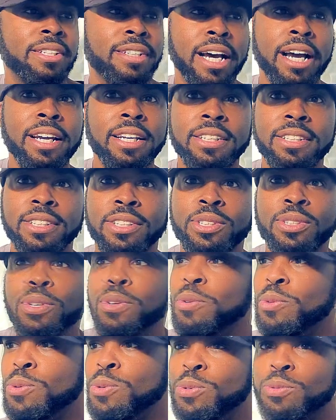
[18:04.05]

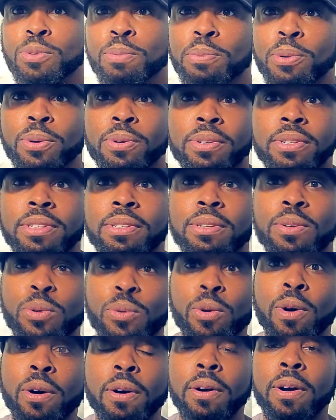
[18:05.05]
scientists, news reporters,
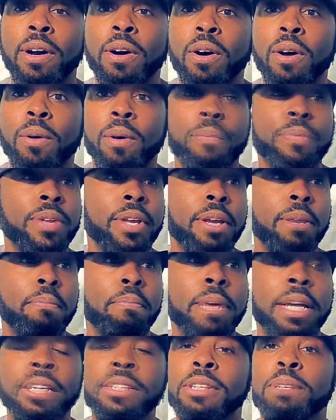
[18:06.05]
who are
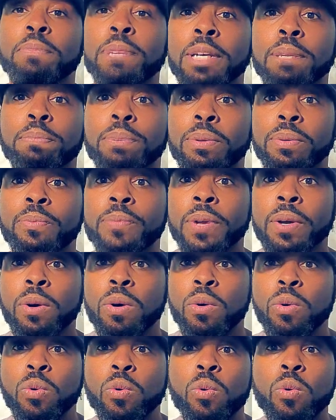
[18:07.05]
amazing people
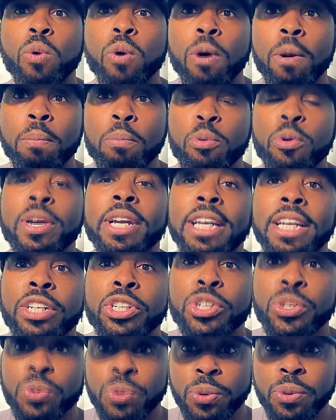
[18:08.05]
who are
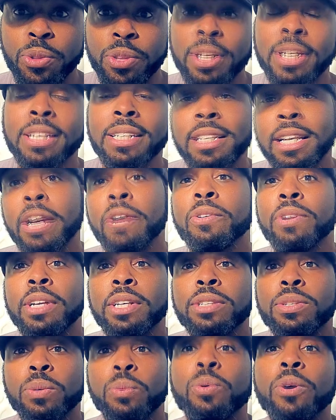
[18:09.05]
bringing truth and
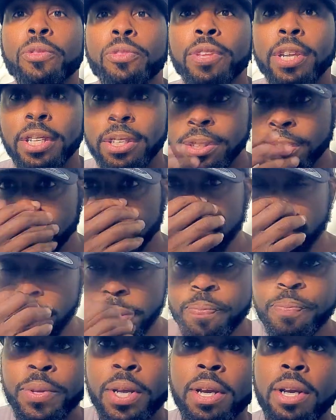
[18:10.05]
integrity to what they do.
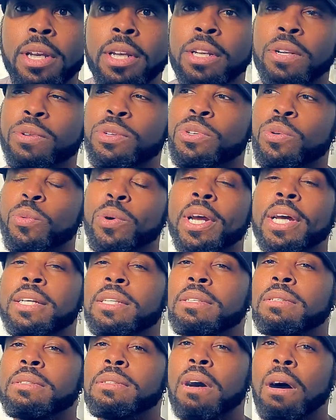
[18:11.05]
So when
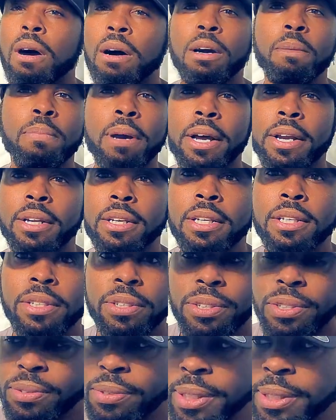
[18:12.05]
I talk about an
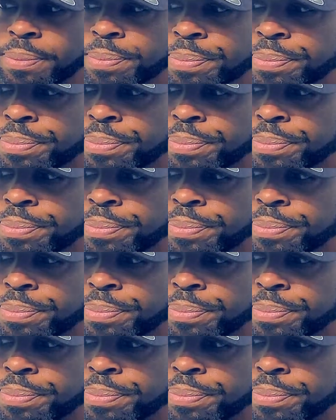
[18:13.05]
industry,